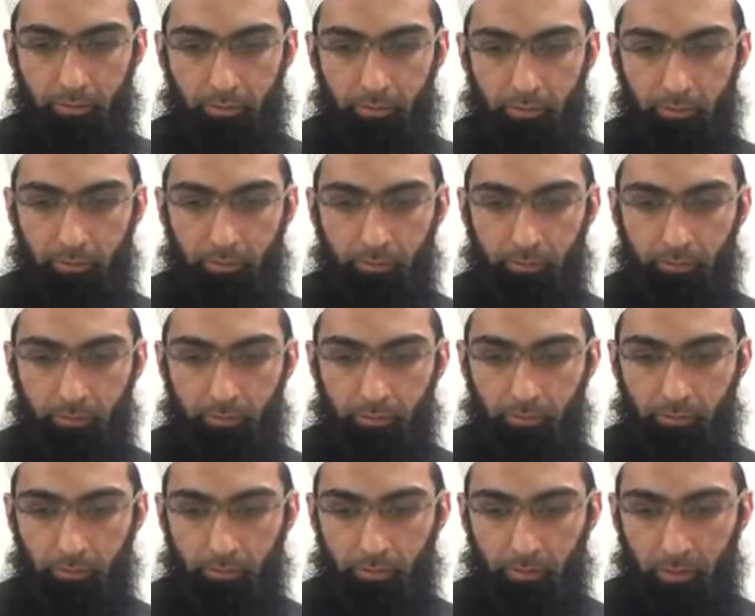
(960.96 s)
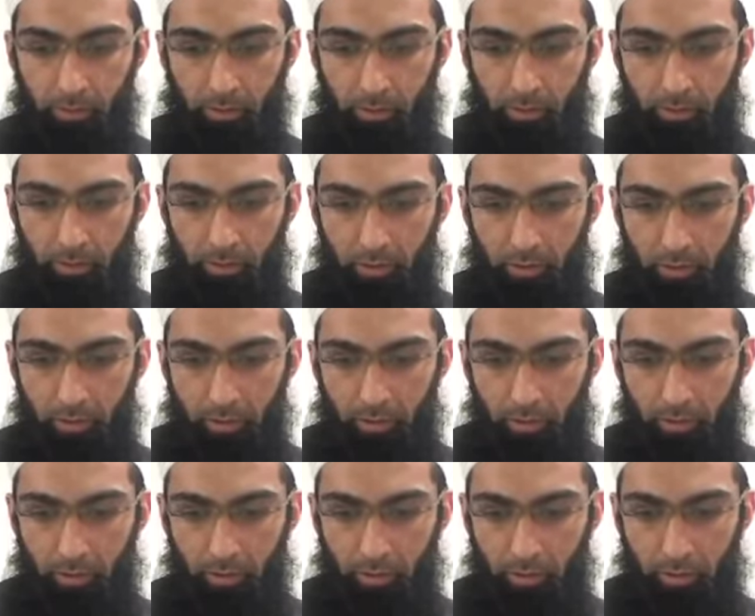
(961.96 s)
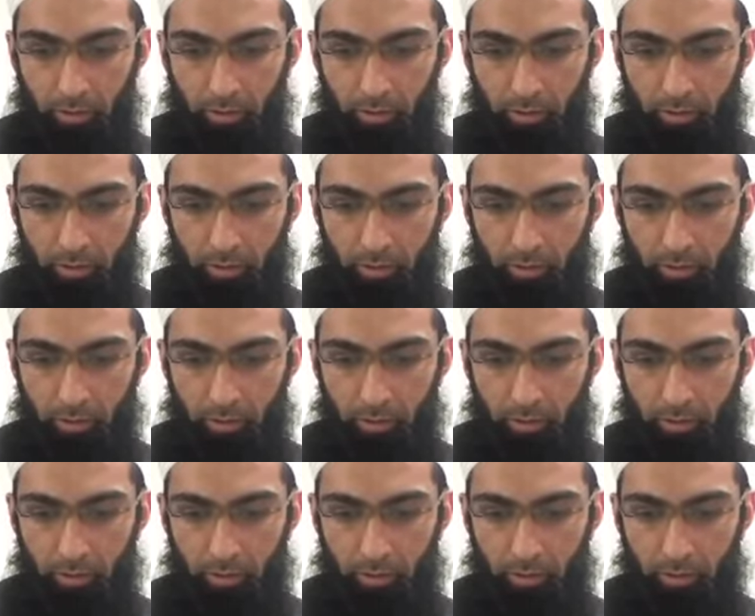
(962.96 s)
(no one is talking)